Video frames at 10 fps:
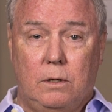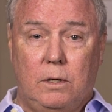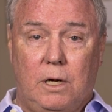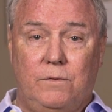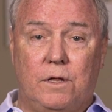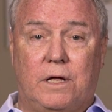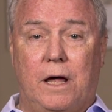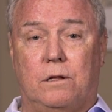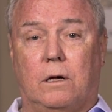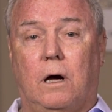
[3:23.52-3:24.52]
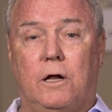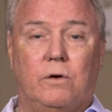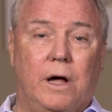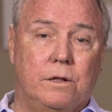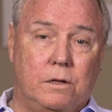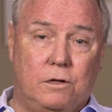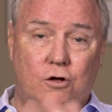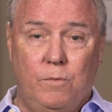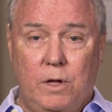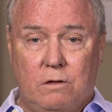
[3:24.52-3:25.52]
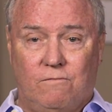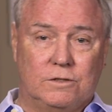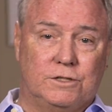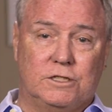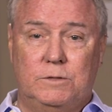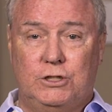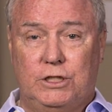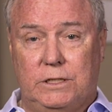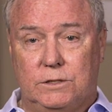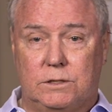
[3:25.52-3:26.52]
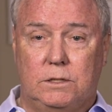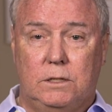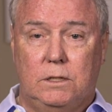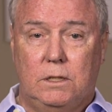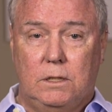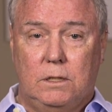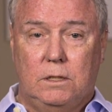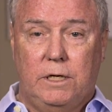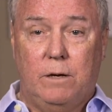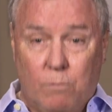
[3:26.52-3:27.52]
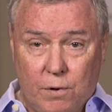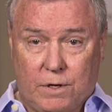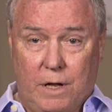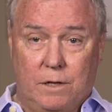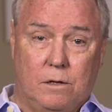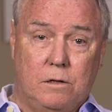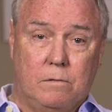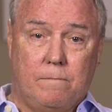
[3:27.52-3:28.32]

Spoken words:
In this case, the contrast is humans versus machines. In most cases,